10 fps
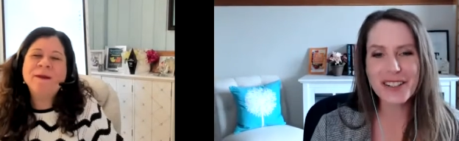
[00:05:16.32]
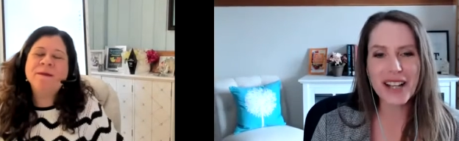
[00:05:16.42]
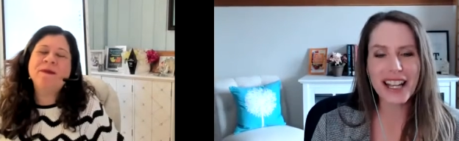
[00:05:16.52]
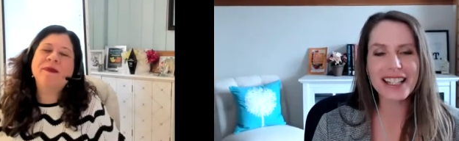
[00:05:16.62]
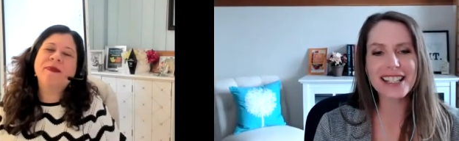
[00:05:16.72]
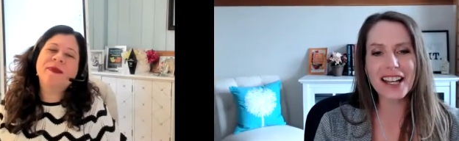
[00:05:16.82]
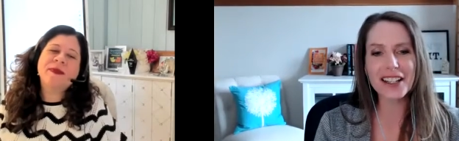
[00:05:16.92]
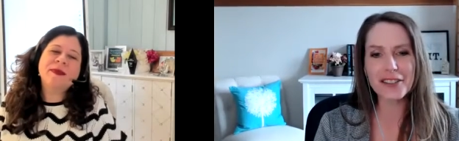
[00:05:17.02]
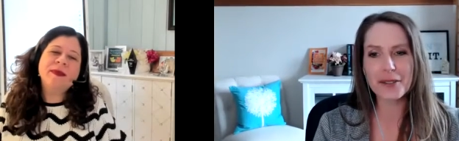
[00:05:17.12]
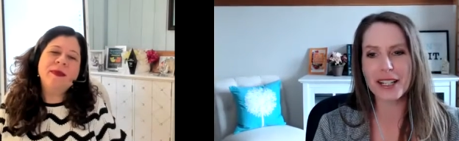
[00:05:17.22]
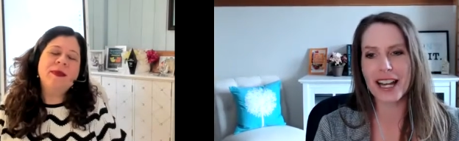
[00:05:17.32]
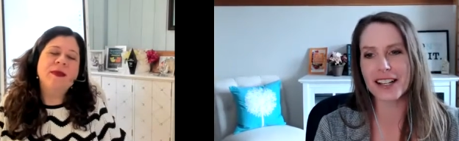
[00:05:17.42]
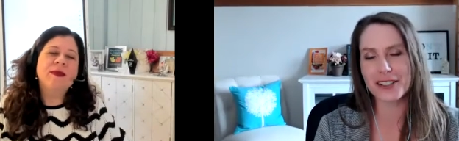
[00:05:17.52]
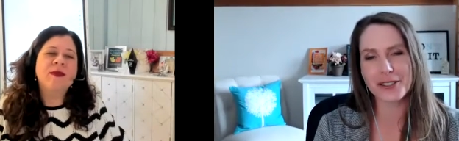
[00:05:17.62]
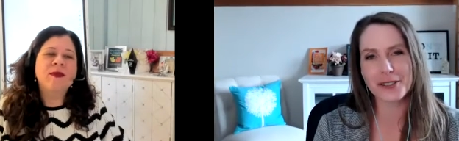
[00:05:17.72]
Speaker 1: so Maggie, tell everyone how
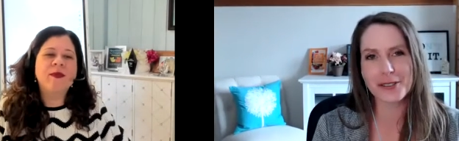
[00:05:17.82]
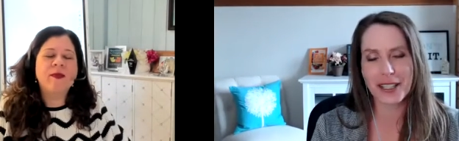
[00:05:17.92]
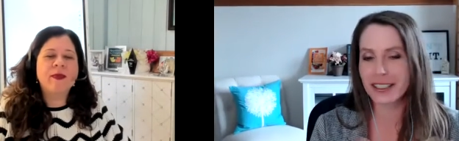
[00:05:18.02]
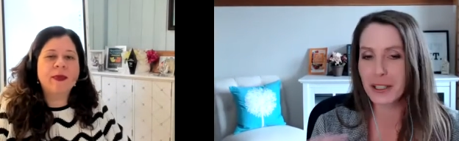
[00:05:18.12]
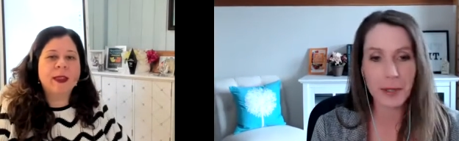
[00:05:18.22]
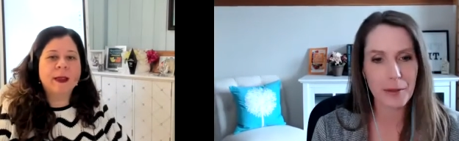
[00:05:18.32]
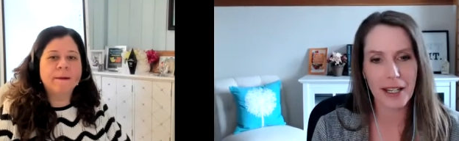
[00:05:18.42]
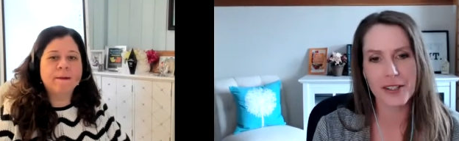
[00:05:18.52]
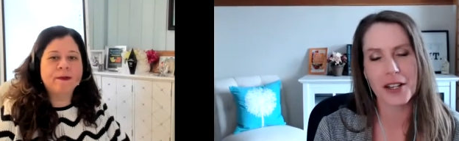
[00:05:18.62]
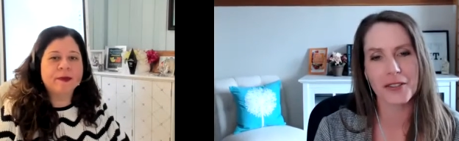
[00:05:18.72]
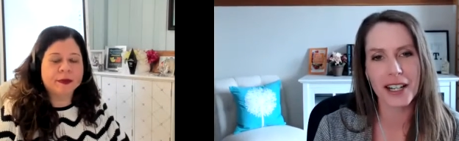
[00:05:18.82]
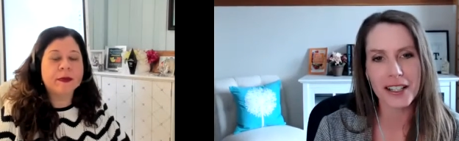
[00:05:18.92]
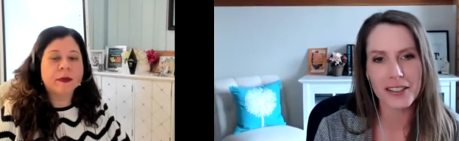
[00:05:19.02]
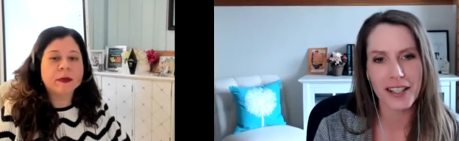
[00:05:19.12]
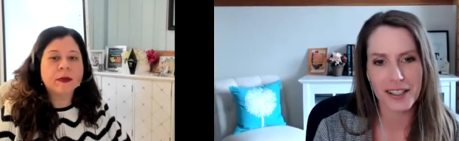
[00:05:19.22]
you a little bit about yourself and how
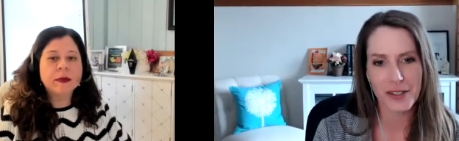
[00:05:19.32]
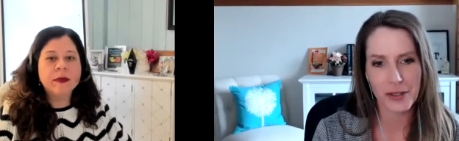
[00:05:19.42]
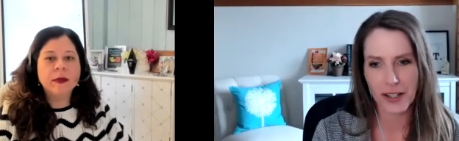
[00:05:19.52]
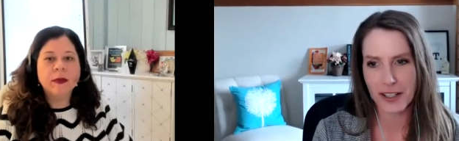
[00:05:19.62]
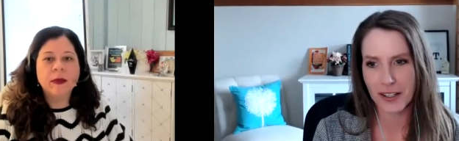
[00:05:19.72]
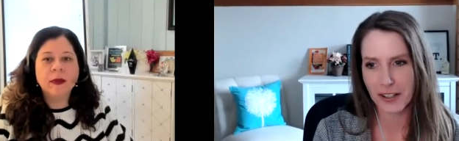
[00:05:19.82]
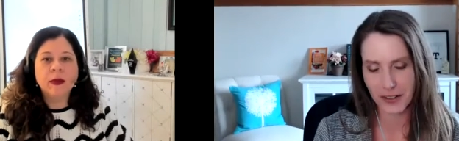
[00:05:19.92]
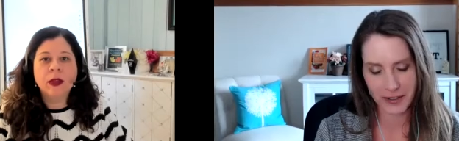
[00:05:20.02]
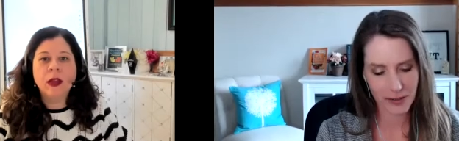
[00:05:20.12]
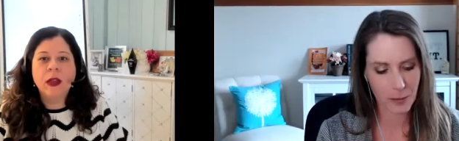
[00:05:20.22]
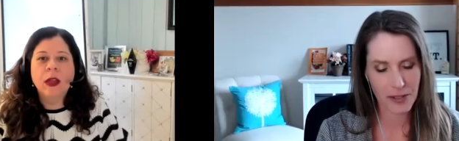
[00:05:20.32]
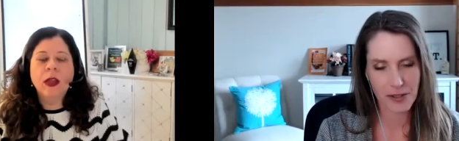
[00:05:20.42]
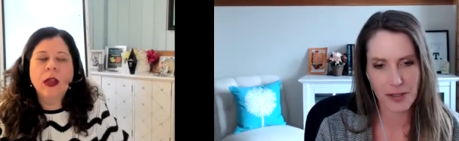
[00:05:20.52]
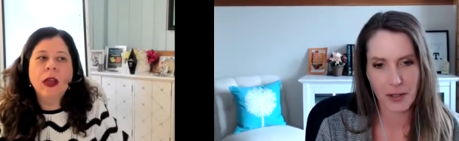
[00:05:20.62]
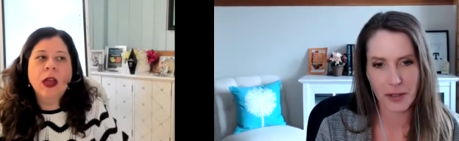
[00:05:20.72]
you got started on the
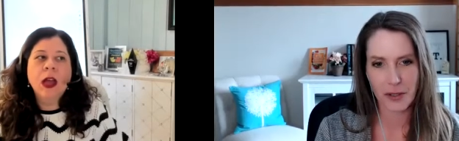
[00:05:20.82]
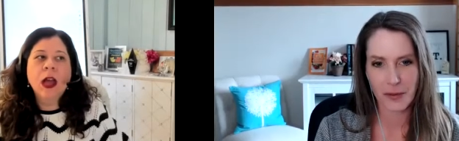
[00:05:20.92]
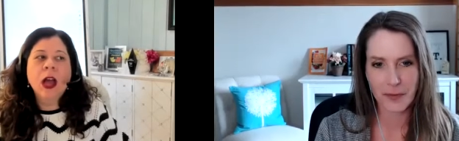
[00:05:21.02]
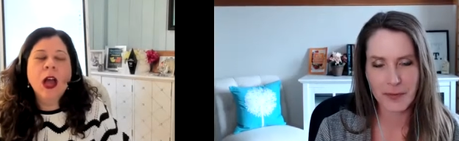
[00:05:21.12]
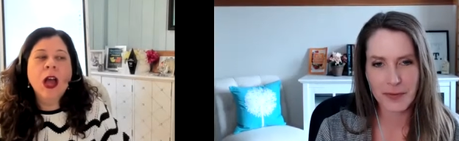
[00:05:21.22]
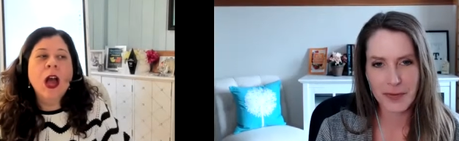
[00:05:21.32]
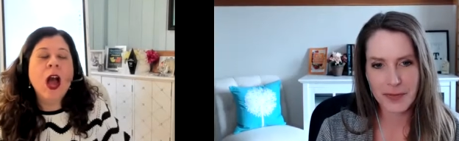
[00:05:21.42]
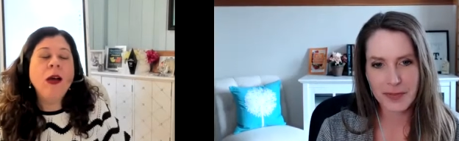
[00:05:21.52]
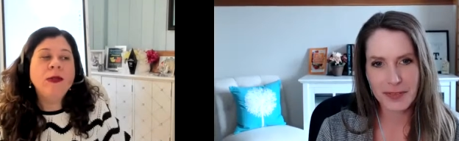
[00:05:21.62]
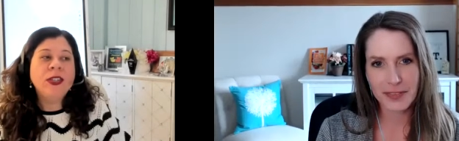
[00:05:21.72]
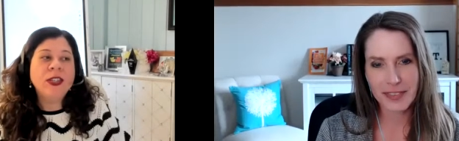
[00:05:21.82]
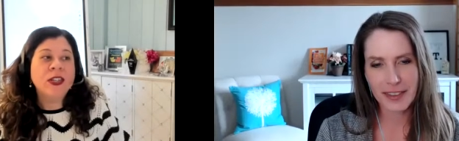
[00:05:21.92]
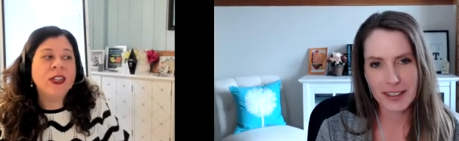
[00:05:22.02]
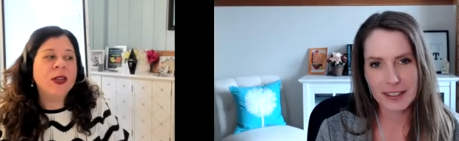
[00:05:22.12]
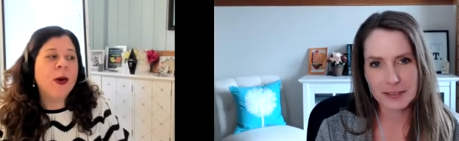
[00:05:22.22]
business that you do.
Speaker 2: Oh, sure.
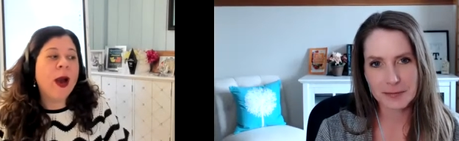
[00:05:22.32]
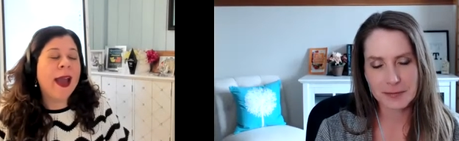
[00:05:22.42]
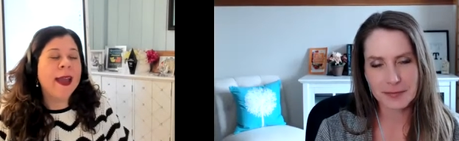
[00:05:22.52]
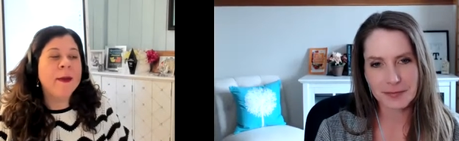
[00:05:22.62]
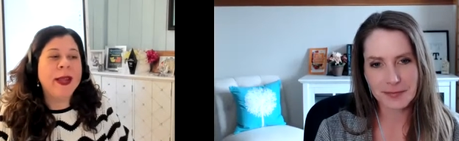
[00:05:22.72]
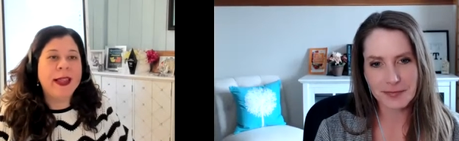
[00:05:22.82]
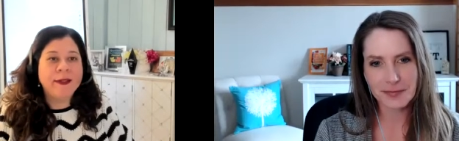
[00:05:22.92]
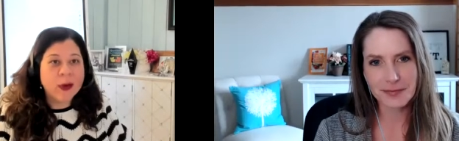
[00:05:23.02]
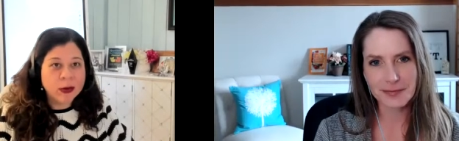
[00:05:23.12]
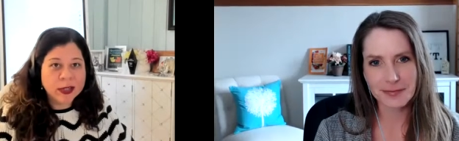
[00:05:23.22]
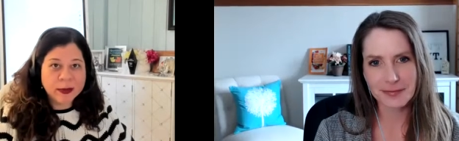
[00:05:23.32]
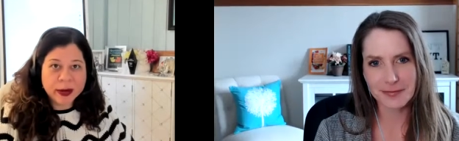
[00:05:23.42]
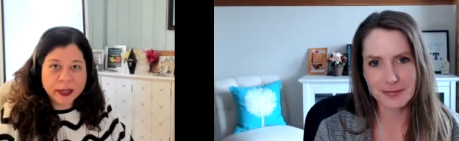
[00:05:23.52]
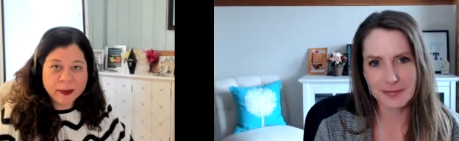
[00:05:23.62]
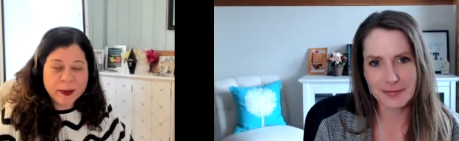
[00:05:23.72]
So I am a life coach and
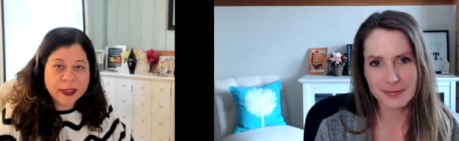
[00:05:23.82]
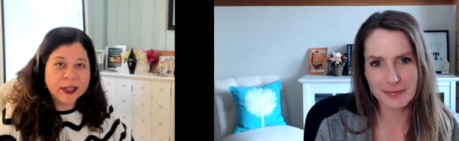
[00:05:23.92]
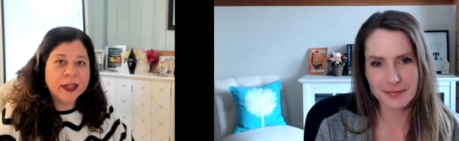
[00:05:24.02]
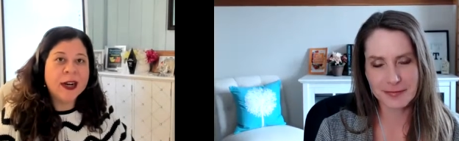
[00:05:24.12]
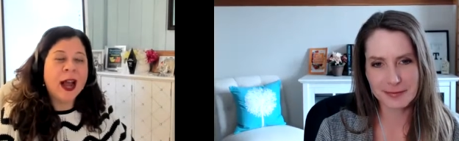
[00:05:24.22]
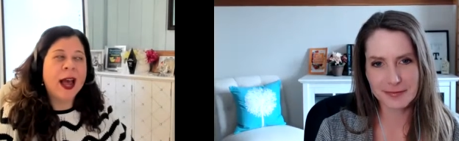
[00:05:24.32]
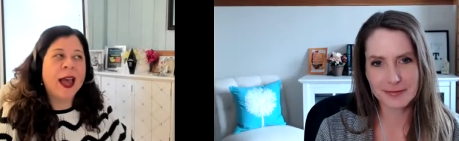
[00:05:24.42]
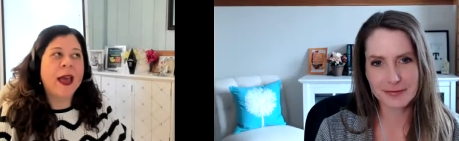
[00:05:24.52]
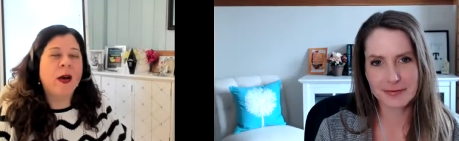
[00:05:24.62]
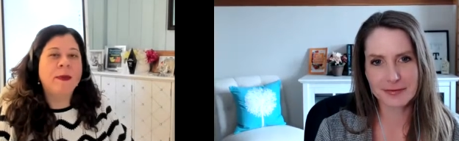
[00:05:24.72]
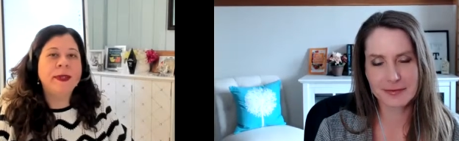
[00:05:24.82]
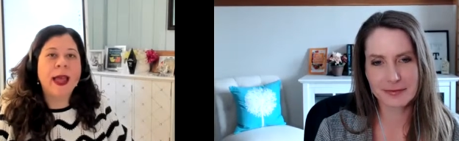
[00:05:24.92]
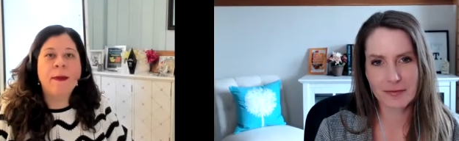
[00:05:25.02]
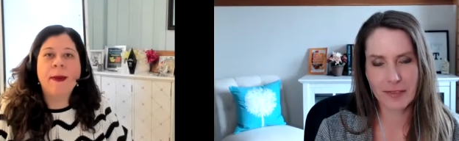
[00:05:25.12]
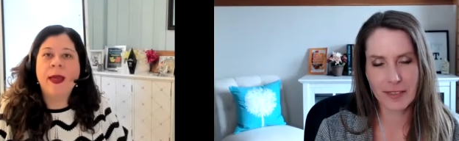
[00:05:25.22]
marriage mentor. I help
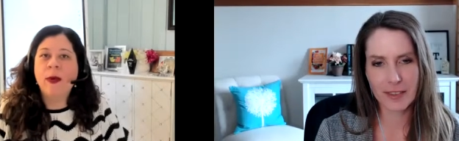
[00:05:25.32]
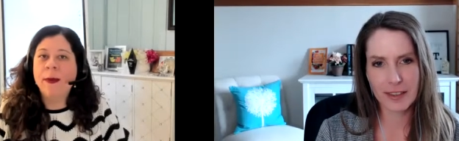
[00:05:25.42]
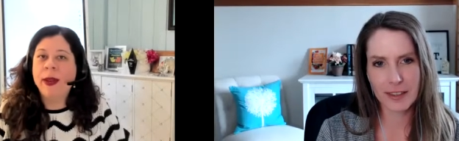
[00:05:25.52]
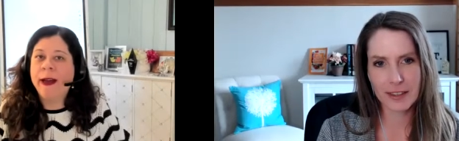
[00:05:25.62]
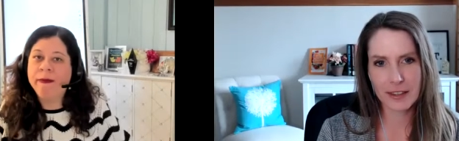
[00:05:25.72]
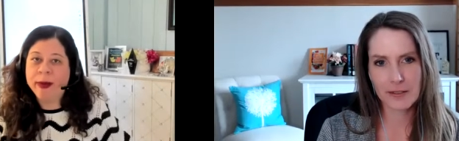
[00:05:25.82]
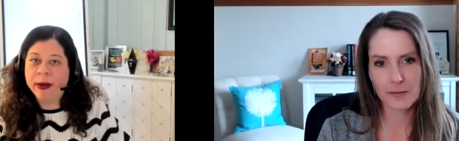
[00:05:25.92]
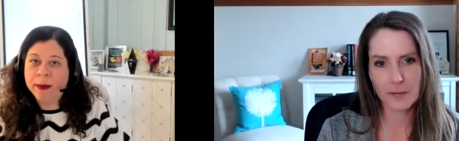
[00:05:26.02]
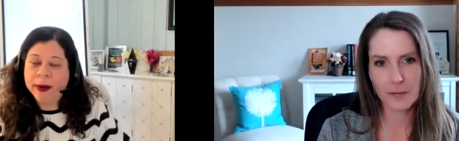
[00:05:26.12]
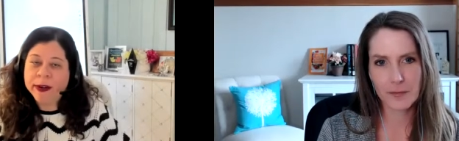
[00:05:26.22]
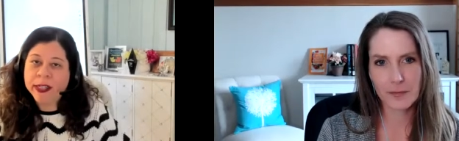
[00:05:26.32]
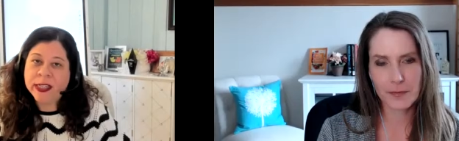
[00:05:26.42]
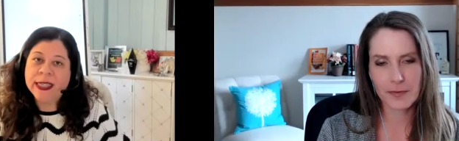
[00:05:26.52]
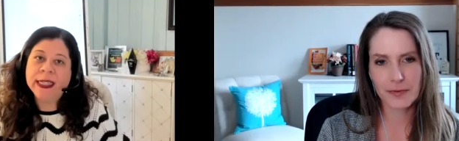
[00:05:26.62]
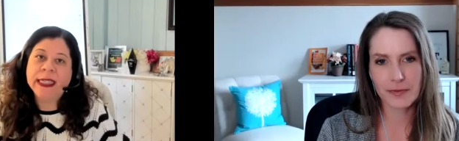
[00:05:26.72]
type A women have better
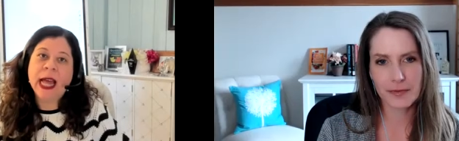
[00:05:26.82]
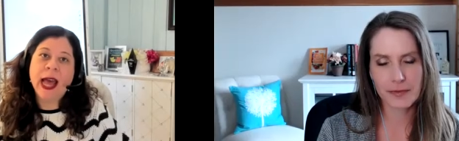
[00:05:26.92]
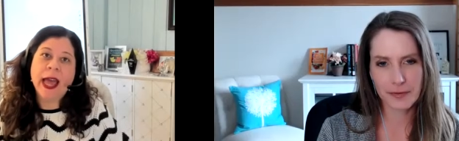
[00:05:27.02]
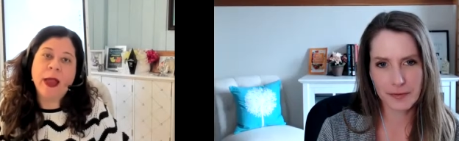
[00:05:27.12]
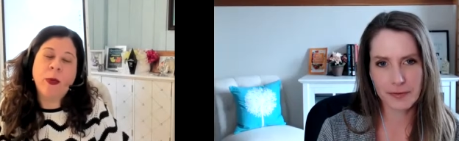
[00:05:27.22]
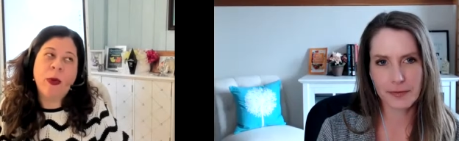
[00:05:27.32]
marriages. I